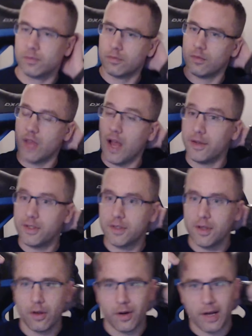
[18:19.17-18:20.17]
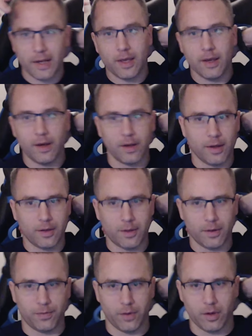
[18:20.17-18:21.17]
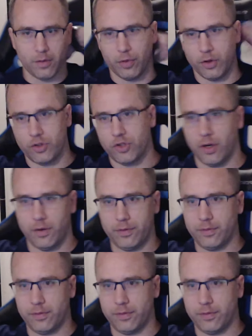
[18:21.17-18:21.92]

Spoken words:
Now I just need to go to IKEA and get the freaking bookshelf.